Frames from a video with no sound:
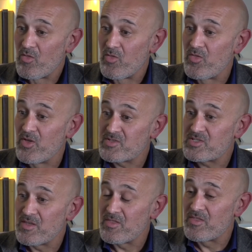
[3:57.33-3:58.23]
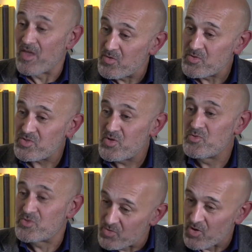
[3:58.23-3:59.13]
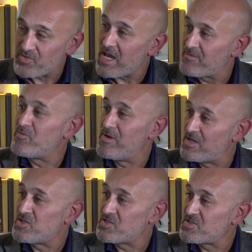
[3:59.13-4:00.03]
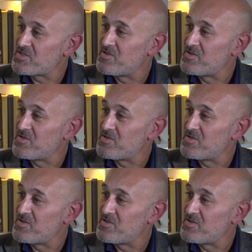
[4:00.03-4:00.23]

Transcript: that those who do not have a religious